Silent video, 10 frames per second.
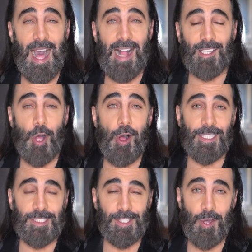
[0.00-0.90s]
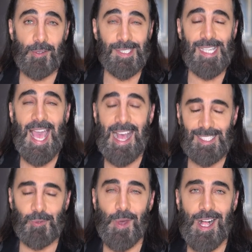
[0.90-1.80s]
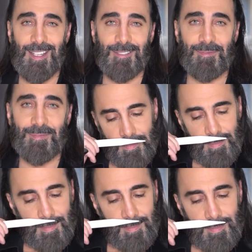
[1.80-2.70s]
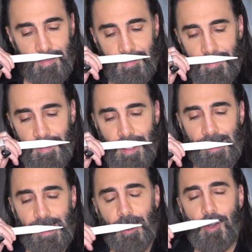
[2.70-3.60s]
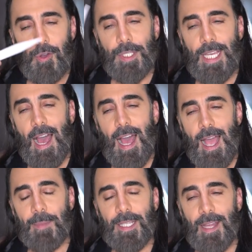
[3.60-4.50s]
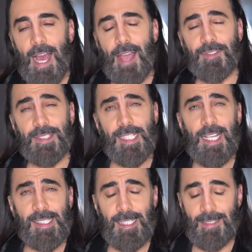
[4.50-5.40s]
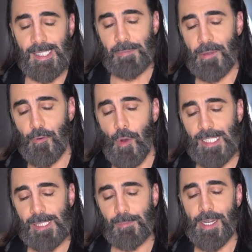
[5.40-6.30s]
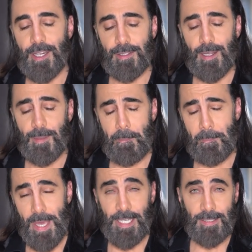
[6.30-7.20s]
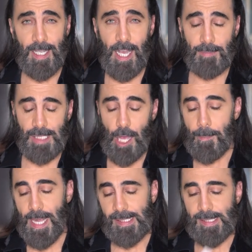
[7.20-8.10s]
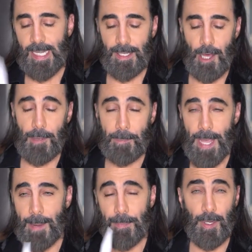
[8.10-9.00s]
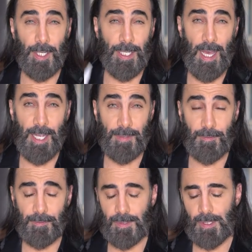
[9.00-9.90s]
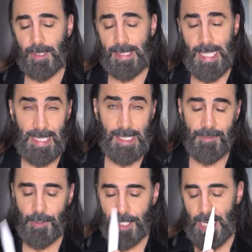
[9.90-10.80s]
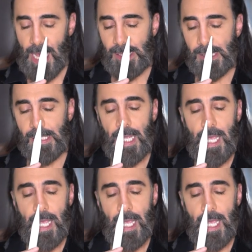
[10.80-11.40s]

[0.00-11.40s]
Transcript: alcoholic tones as well. So yeah, I mean, I've tested this before. I sprayed it many times on my skin, on paper, kind of to test it for you guys